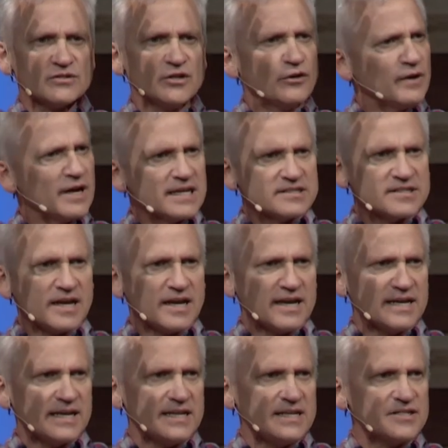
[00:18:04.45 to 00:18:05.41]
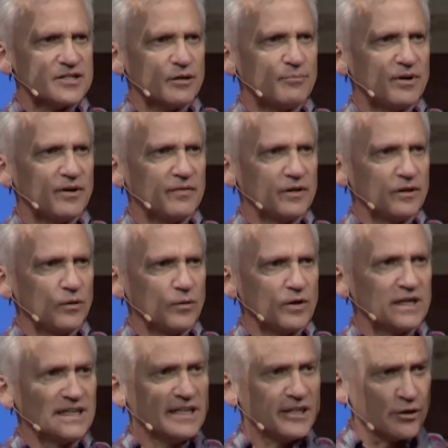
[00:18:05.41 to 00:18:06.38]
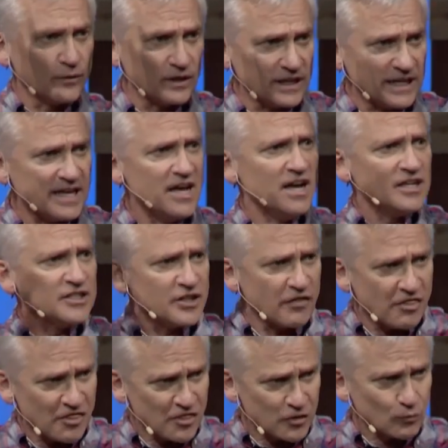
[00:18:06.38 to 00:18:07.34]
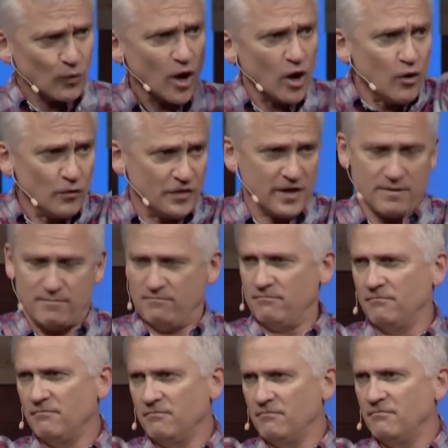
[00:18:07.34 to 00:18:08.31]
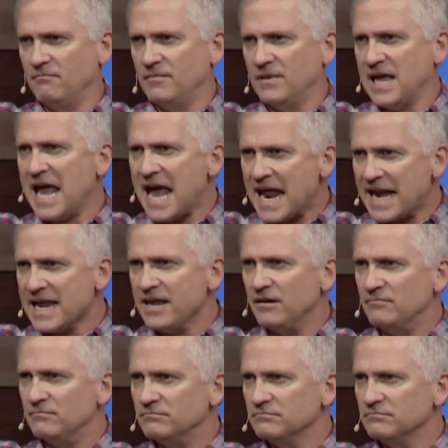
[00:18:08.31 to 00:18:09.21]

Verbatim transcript: your anxieties upon the Lord, literally, to throw them at Him.